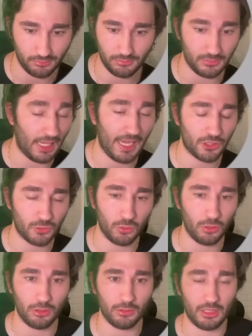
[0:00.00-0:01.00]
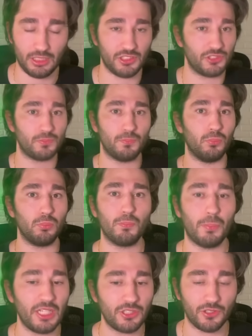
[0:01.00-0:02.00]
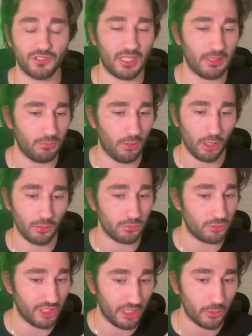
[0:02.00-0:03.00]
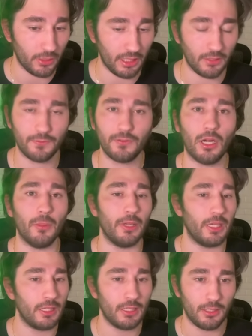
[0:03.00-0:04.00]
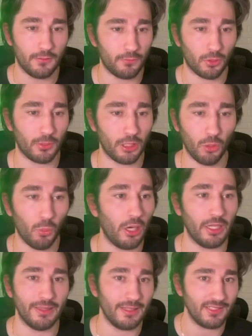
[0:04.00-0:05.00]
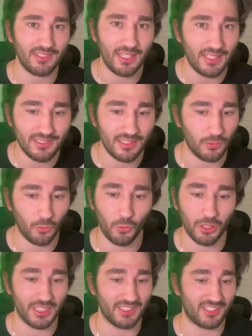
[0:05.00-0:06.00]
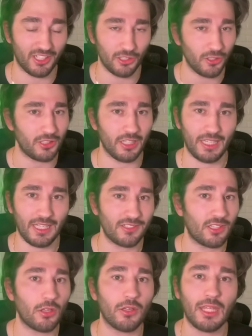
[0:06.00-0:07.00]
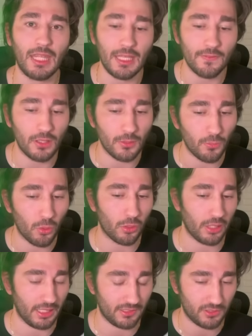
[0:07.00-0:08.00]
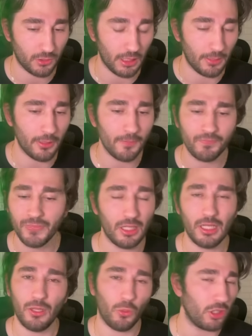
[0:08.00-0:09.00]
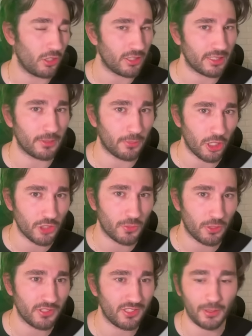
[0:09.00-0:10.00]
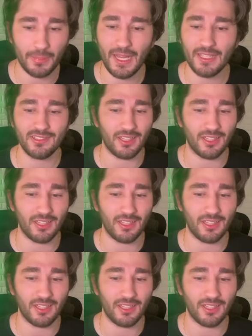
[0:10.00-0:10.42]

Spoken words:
the actual, like, just pictures that are generated from Formula One. This isn't what it's going to look like. It's going to look even more extreme. Will it look like the barge boards in the past?